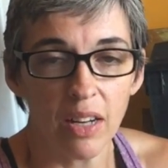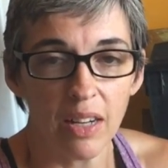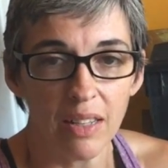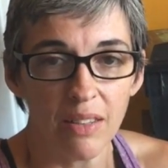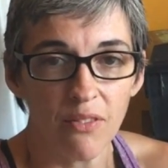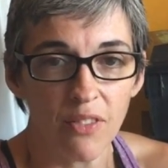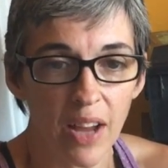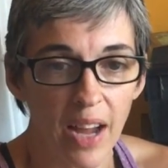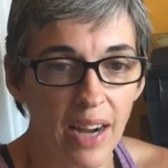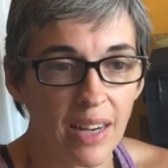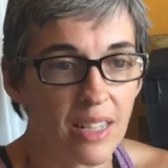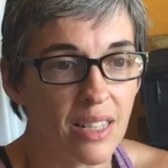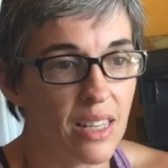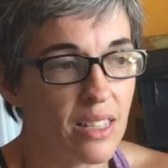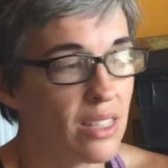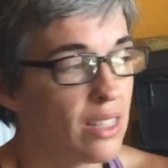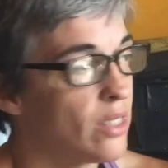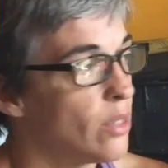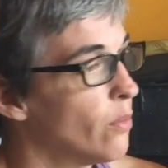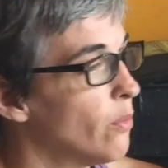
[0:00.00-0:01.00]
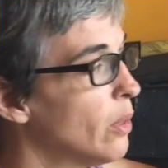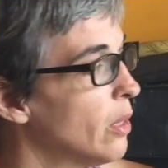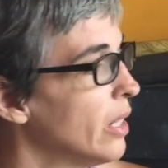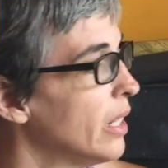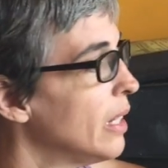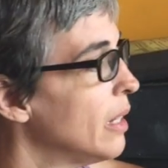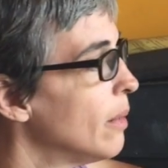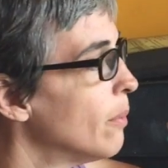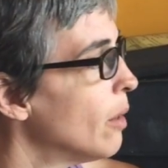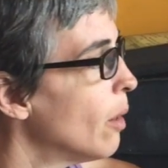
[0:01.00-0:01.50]
In fact, this is a
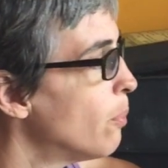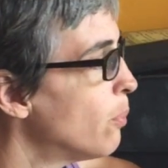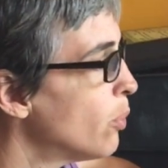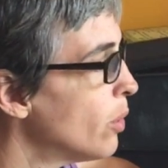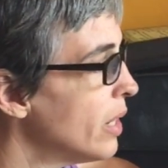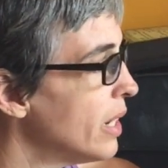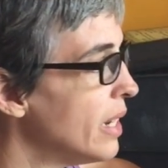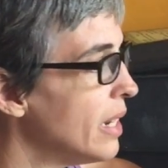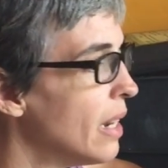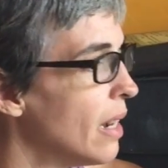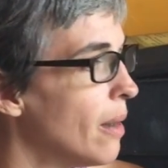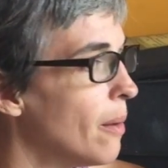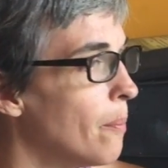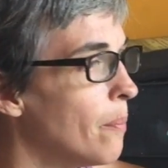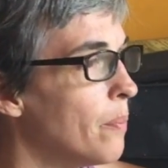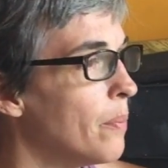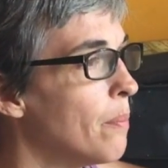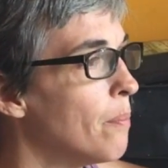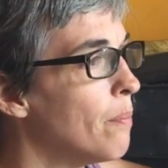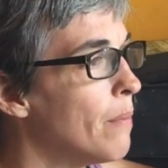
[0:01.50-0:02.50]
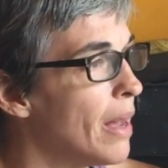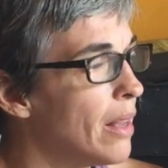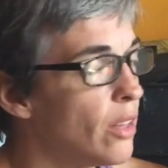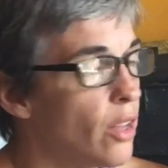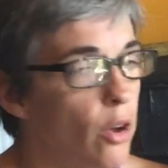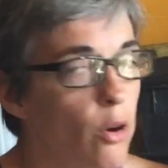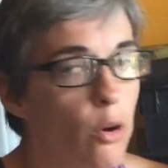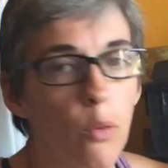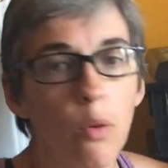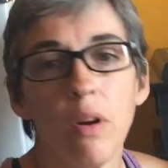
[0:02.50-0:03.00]
pretty
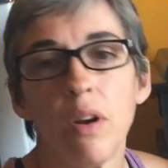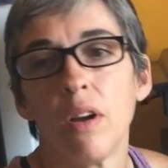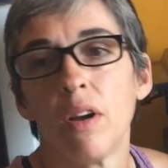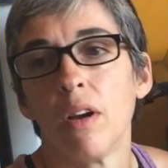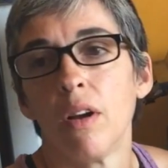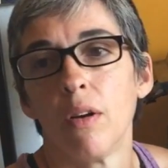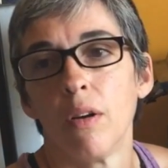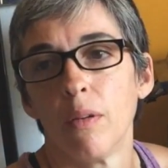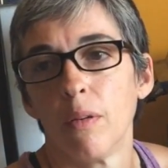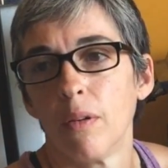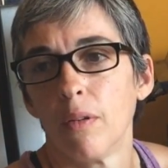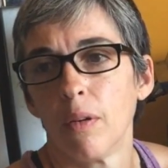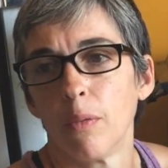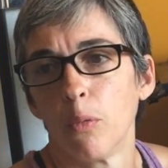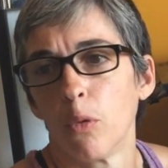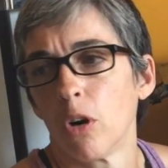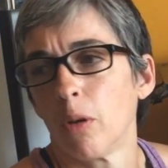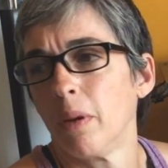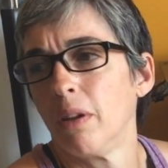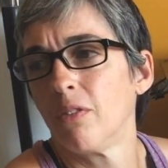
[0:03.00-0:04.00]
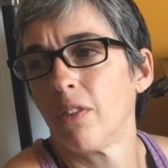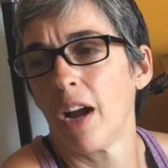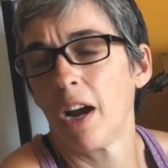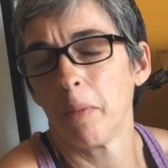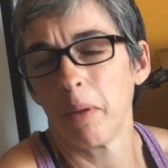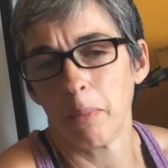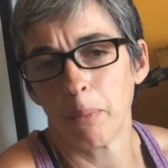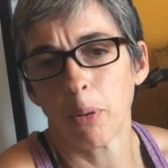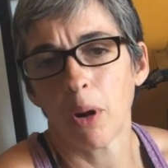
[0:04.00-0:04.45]
mellow worm environment.